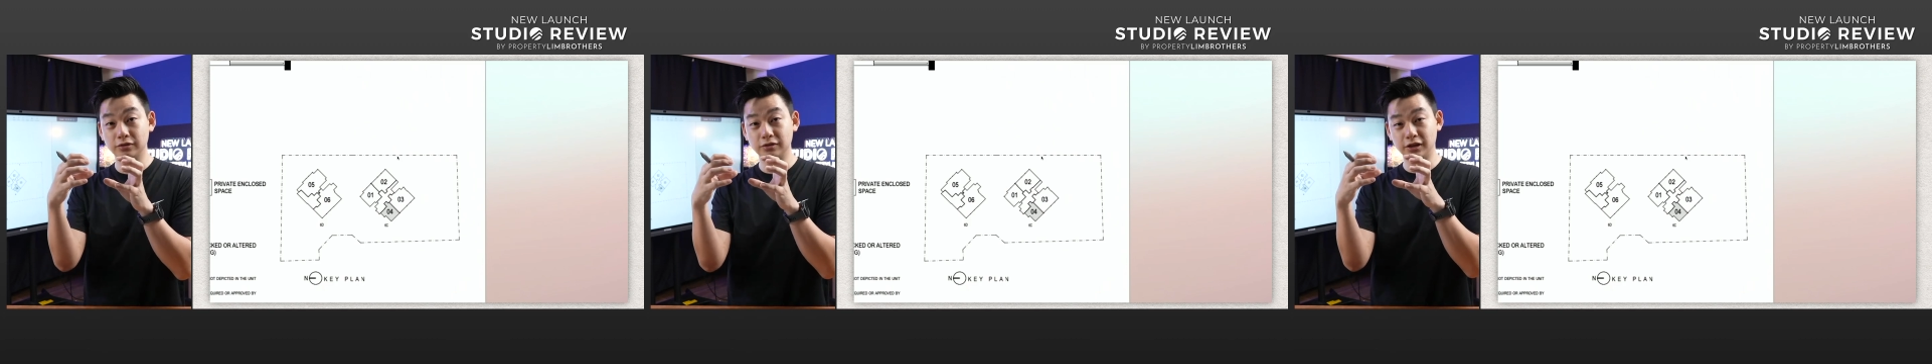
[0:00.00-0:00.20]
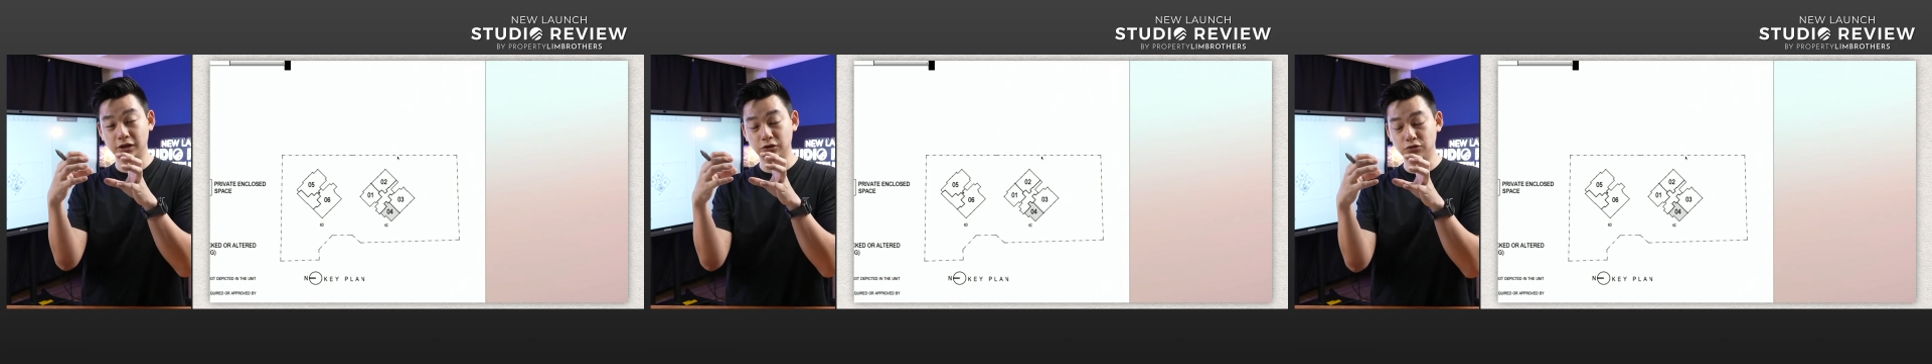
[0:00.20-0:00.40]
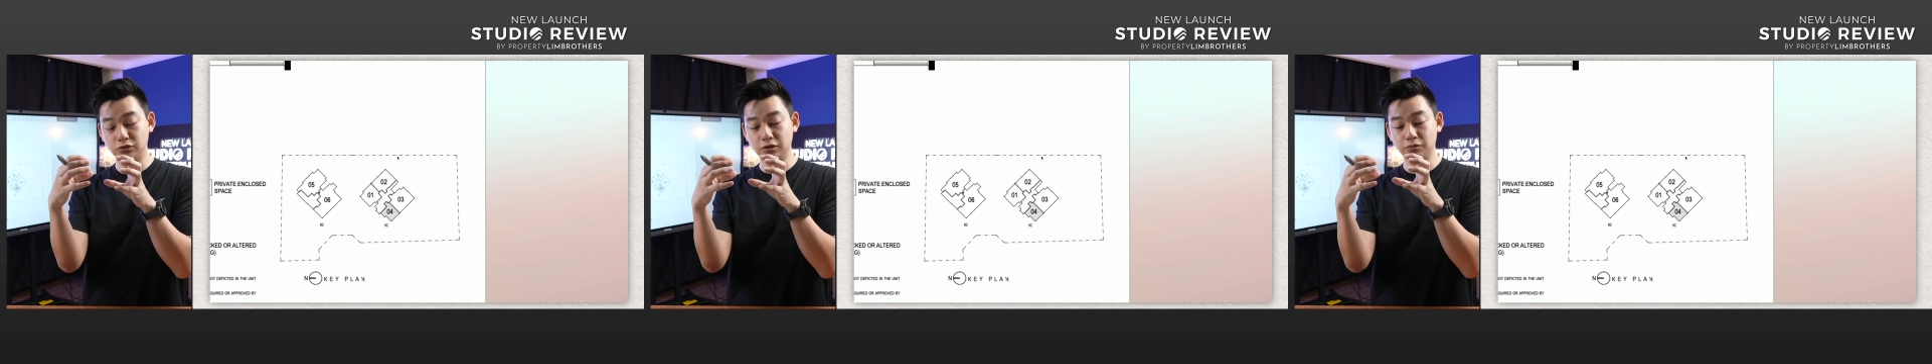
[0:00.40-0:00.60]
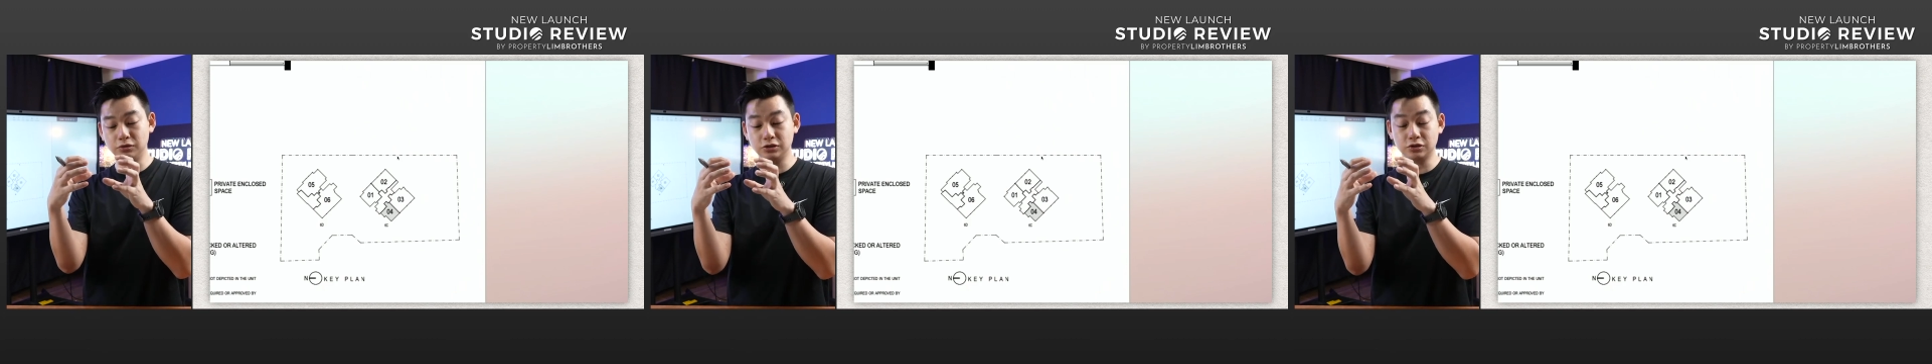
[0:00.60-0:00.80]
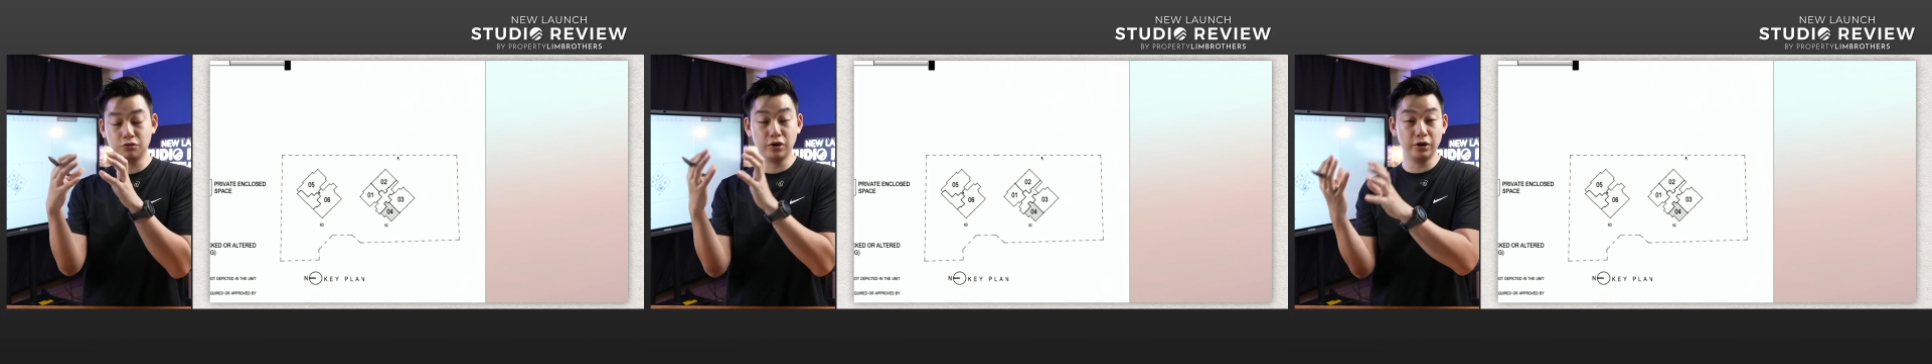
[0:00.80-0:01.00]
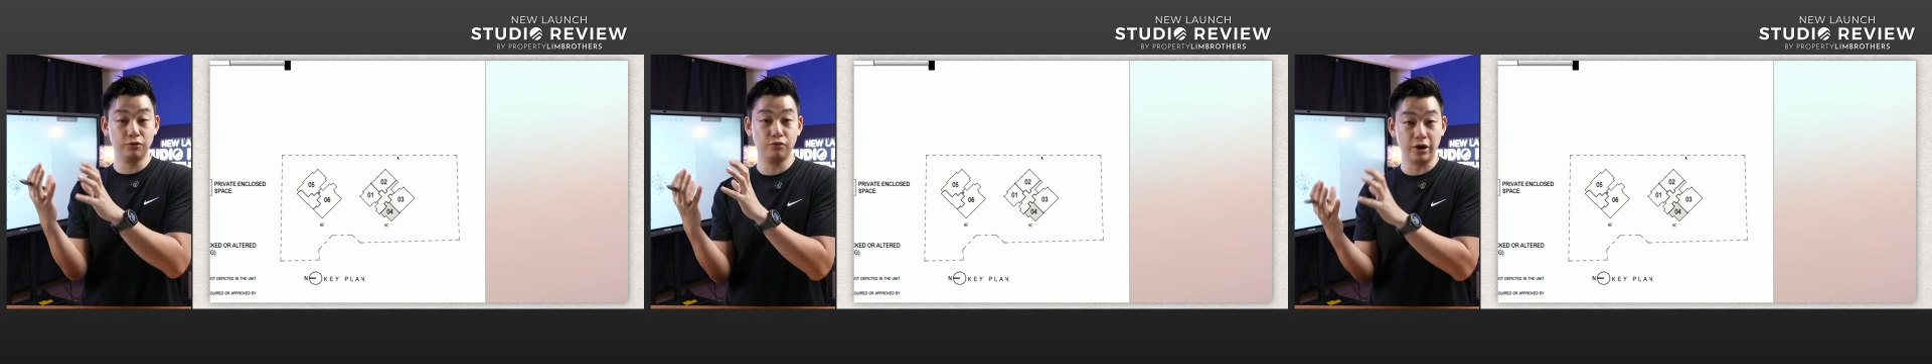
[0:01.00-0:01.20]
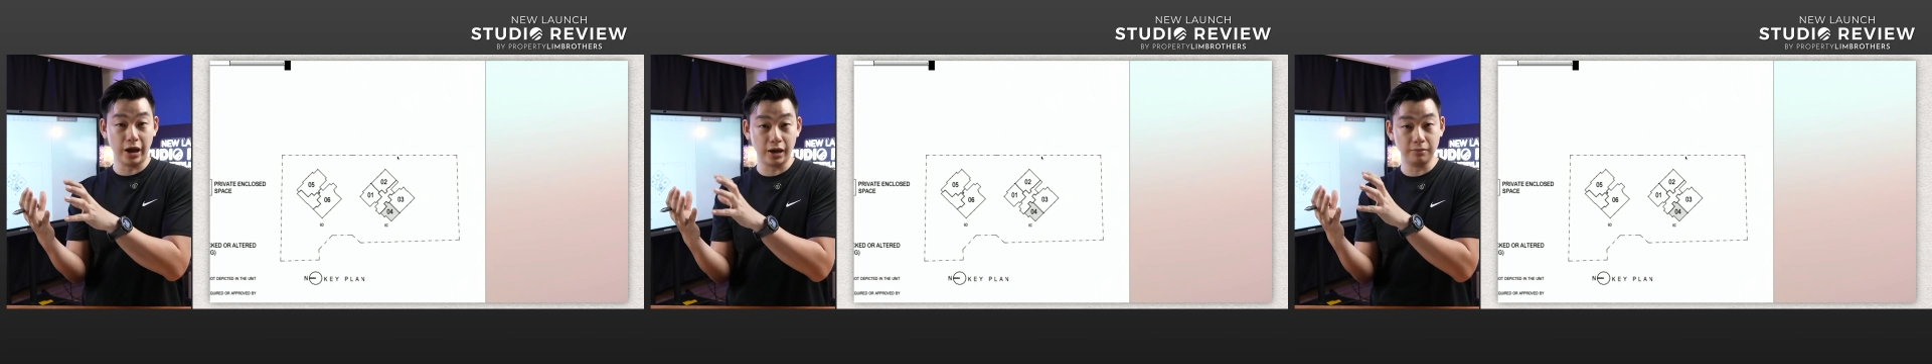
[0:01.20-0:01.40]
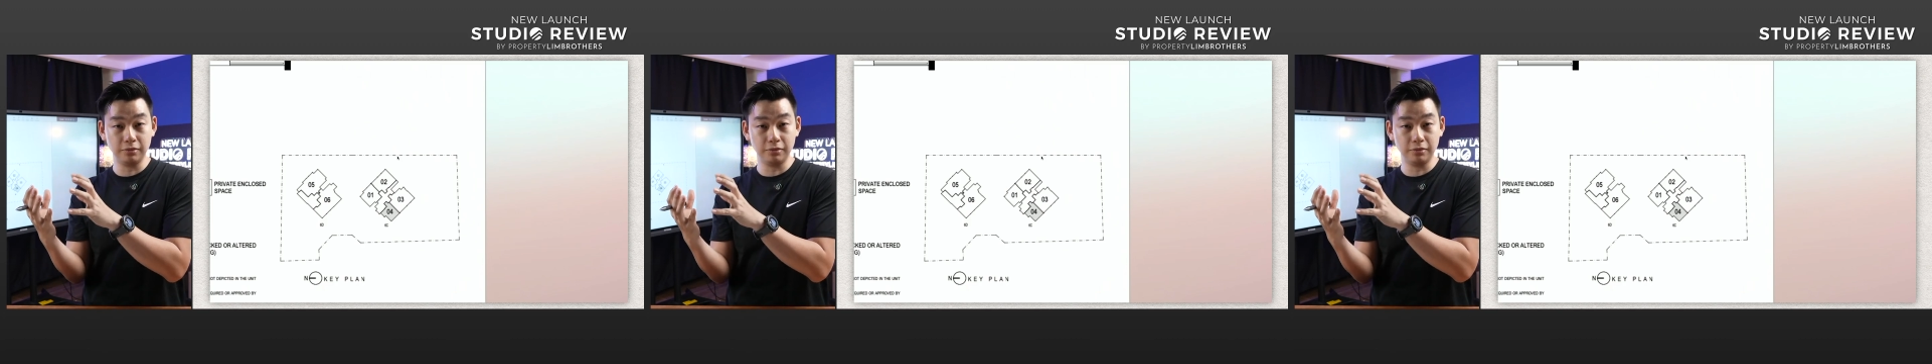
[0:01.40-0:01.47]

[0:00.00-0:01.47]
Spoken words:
like unit, which is quite rare,